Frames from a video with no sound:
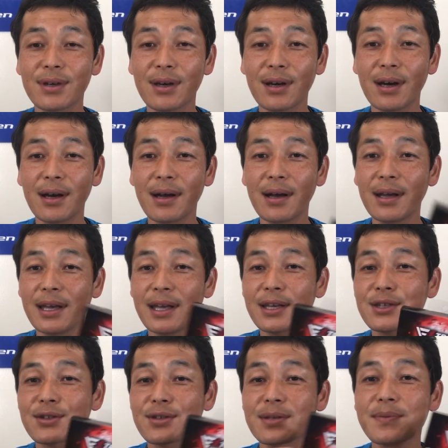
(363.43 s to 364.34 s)
uh,
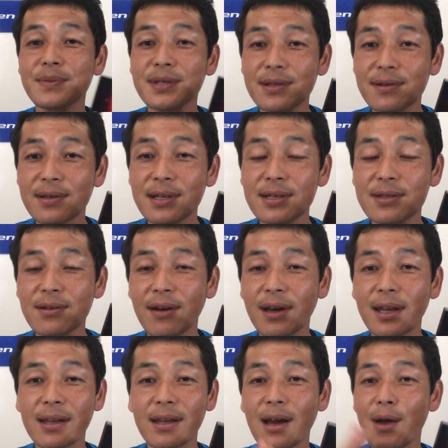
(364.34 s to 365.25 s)
Extreme Series or
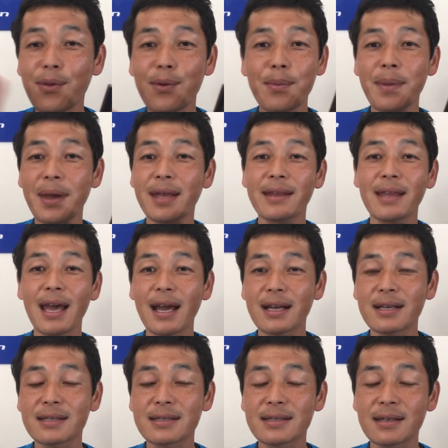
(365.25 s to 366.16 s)
any other
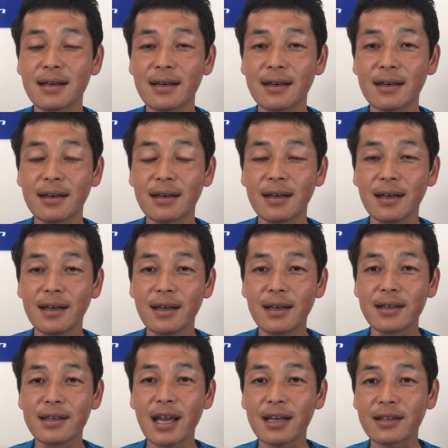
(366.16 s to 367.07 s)
Metax uh,
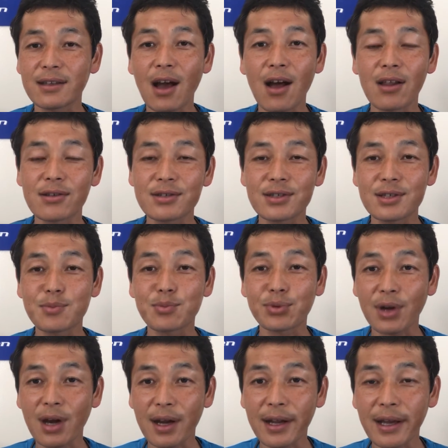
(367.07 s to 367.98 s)
technology
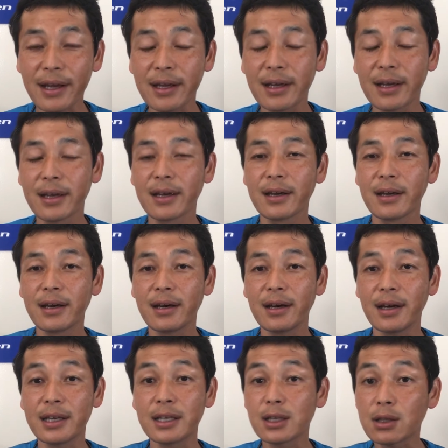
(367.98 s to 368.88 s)
product,
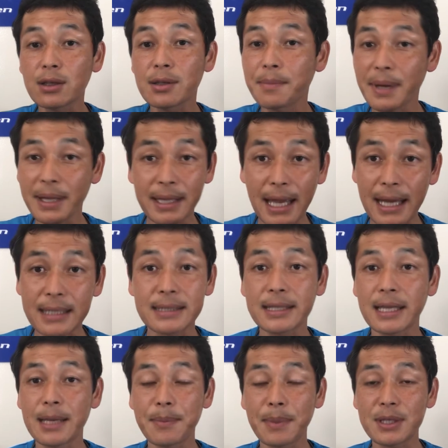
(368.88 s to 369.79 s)
uh, including Metax
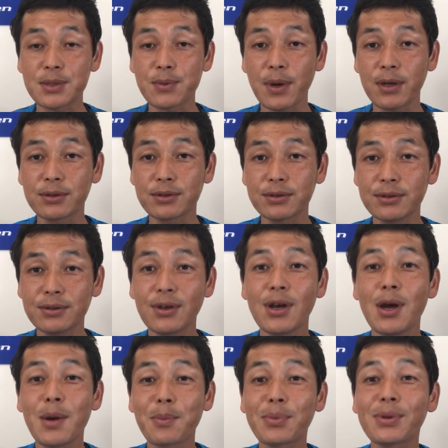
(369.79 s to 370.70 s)
tape as well too,
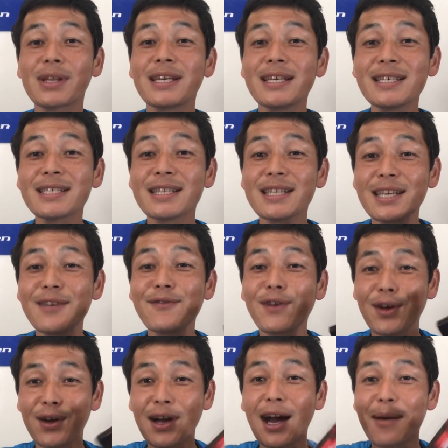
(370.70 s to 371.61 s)
please leave
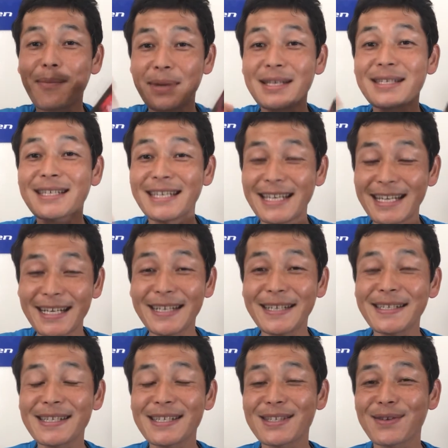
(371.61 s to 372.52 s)
your comments
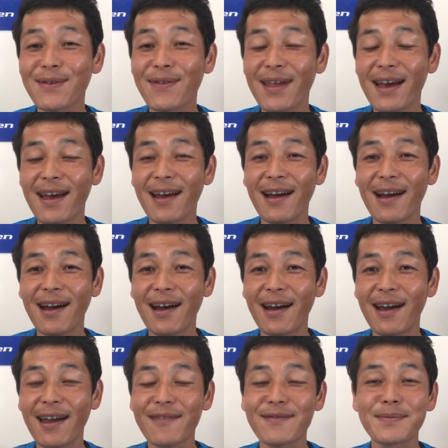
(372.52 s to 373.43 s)
here so that
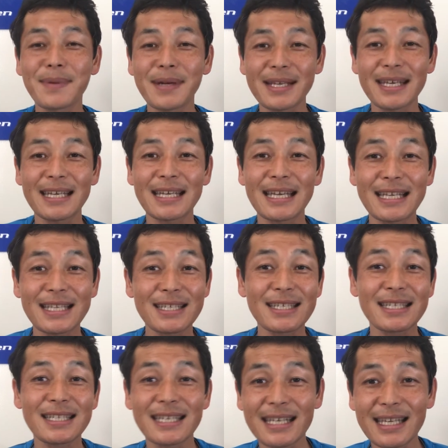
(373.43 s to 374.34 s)
uh, everybody can get to
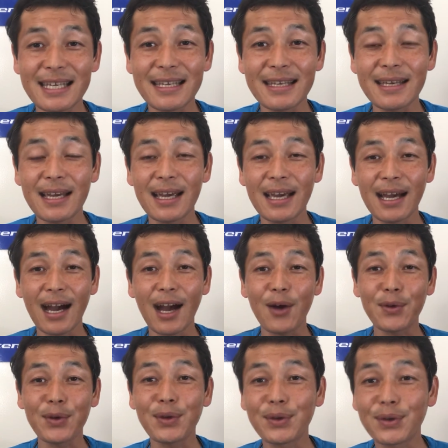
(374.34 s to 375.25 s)
see
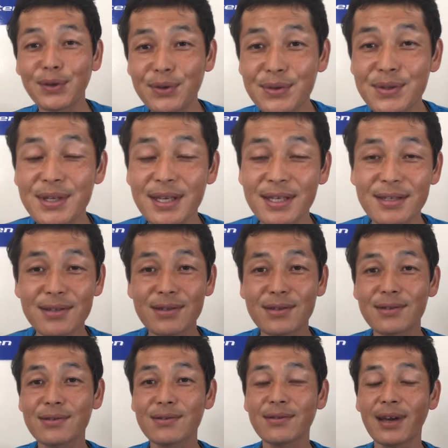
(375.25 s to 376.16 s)
how you use it
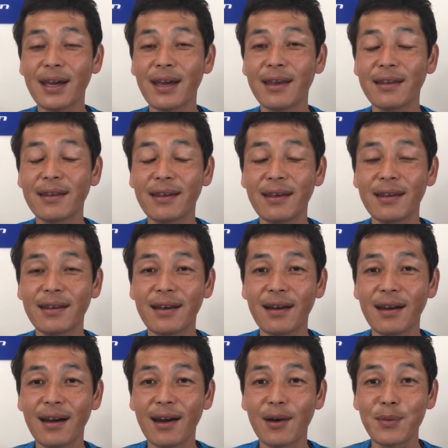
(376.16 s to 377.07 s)
too and then
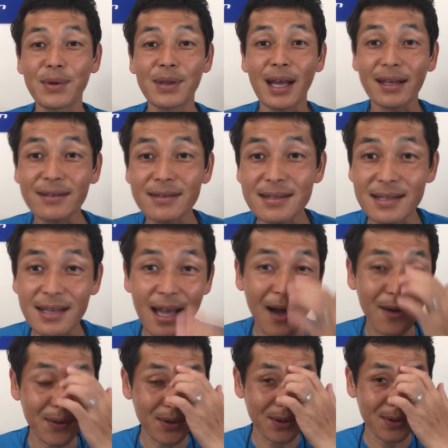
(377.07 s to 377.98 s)
uh, uh, we like to see
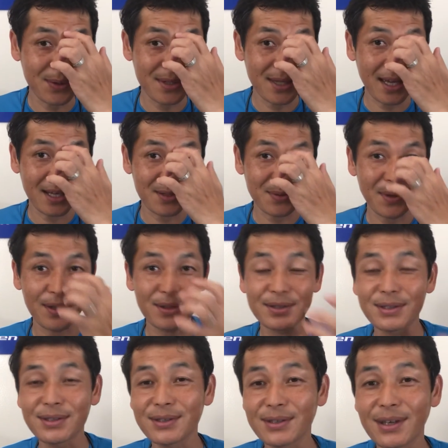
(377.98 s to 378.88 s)
how you use it as well
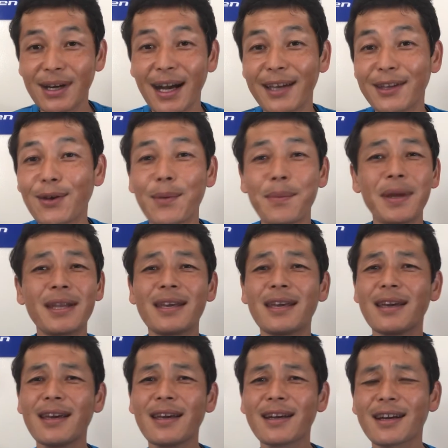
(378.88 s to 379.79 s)
too I know many
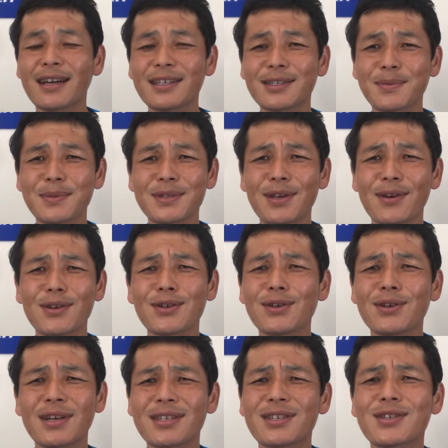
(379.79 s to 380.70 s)
customers there you
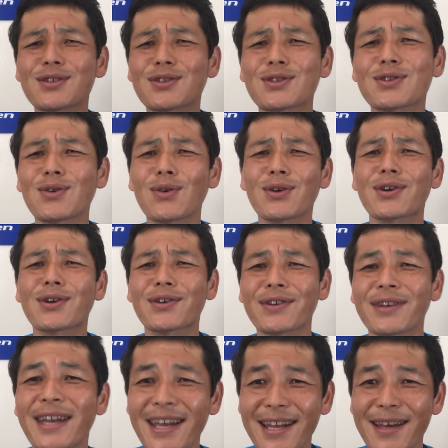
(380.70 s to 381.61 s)
guys are so
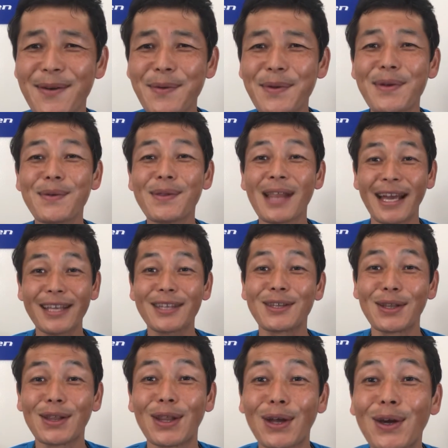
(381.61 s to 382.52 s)
creative we would like to
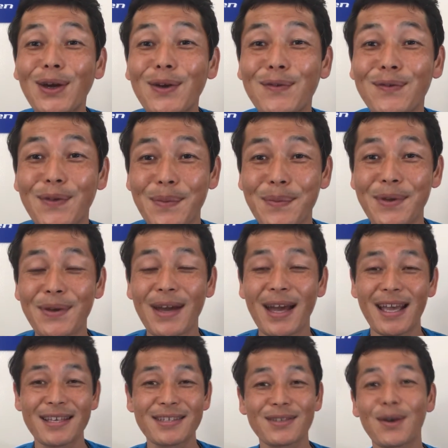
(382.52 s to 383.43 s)
learn from you
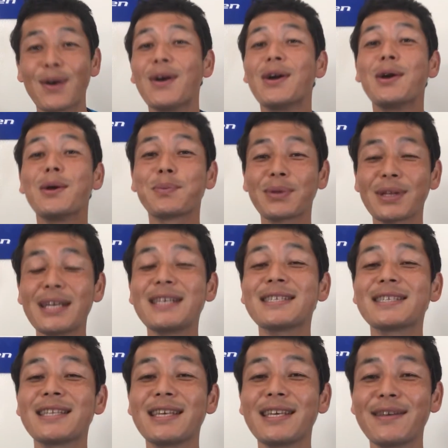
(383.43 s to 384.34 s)
guys so
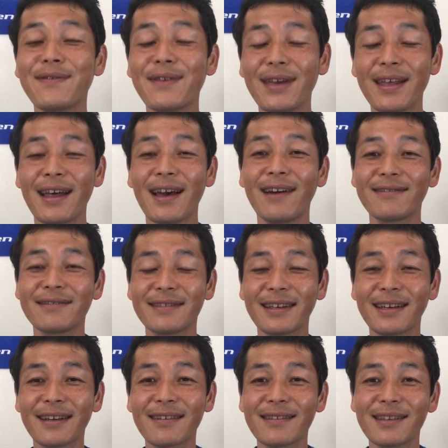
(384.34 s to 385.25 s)
please leave it out
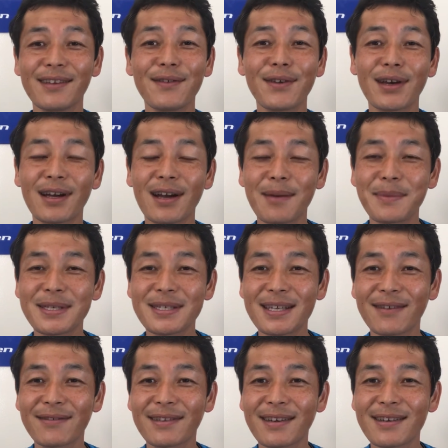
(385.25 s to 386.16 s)
there leave your comments
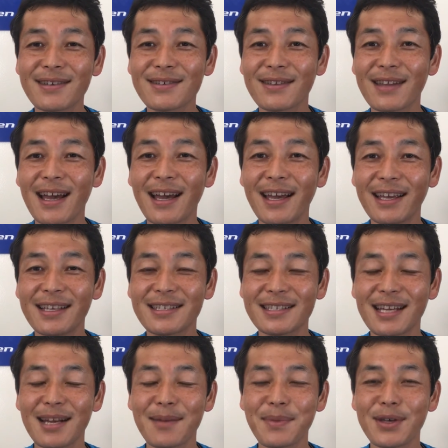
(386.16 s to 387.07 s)
out there so that it's
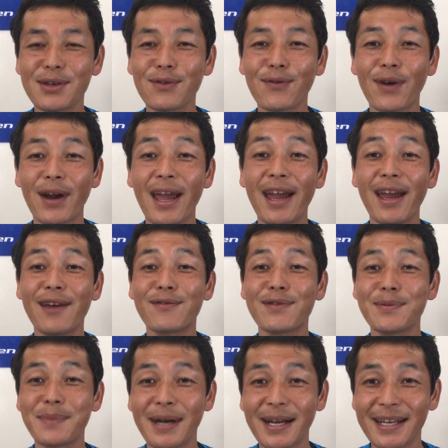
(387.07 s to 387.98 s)
gonna be good for
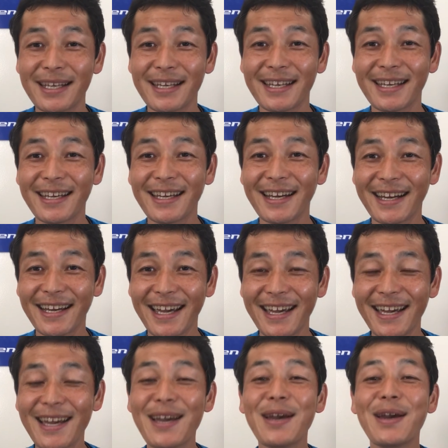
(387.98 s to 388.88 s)
everybody
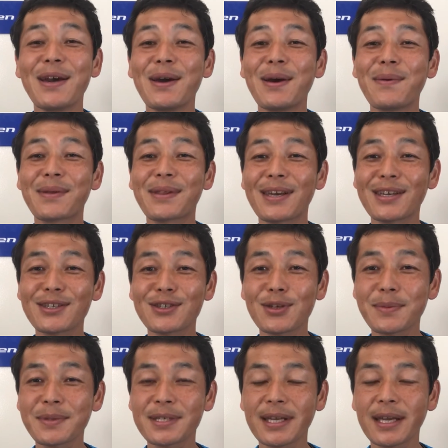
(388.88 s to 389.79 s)
okay well thank you
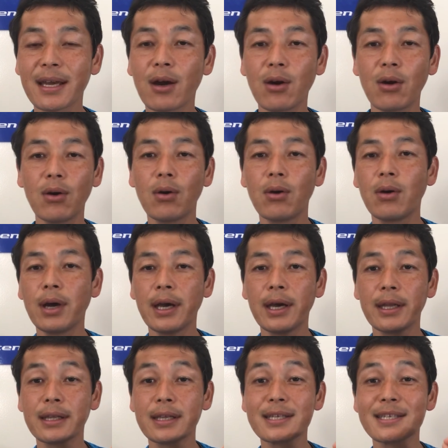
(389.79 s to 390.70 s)
so much again oh, oh
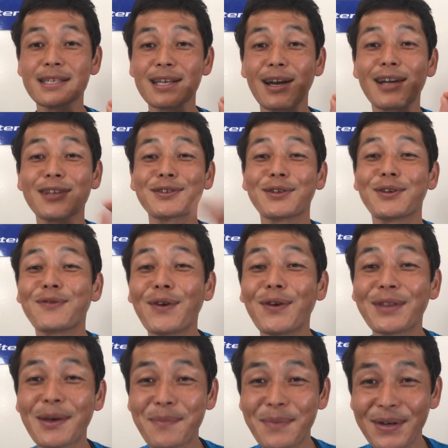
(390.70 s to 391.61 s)
and this is uh, actually a
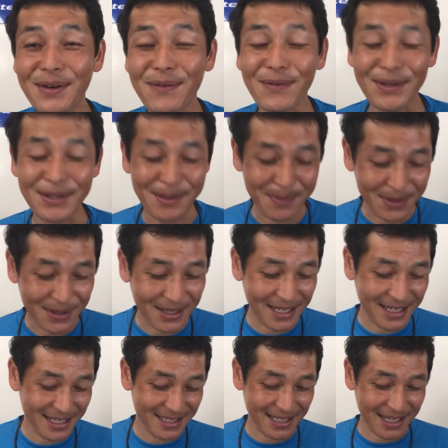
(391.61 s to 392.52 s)
phone number phone number
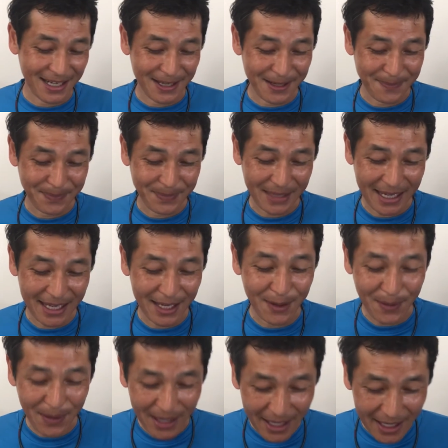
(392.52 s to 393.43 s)
is um,
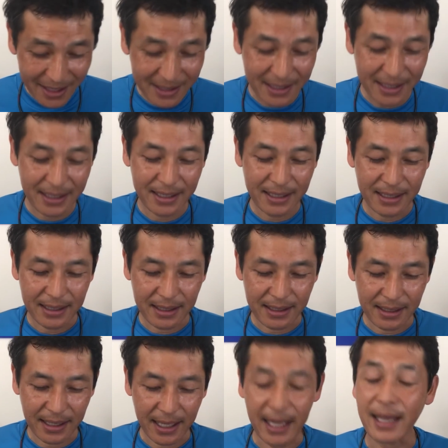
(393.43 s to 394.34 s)
808
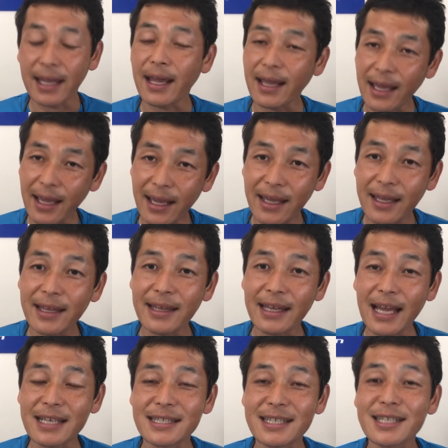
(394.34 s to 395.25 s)
uh, 888
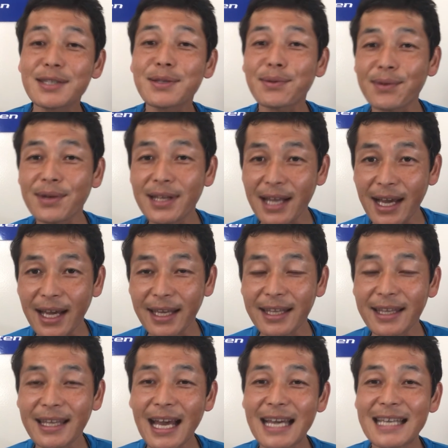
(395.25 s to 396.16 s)
9639
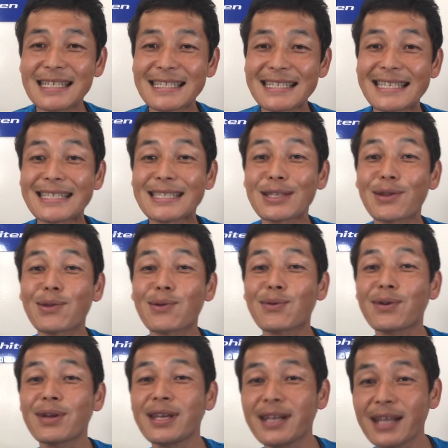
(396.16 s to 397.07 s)

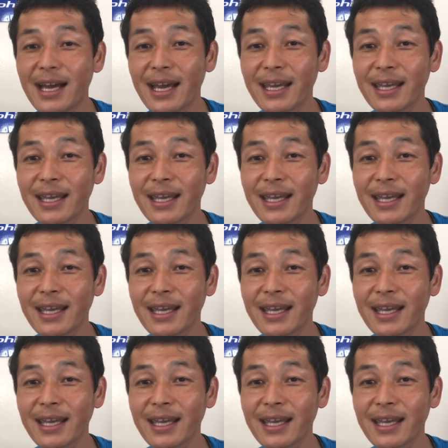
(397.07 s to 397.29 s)
9639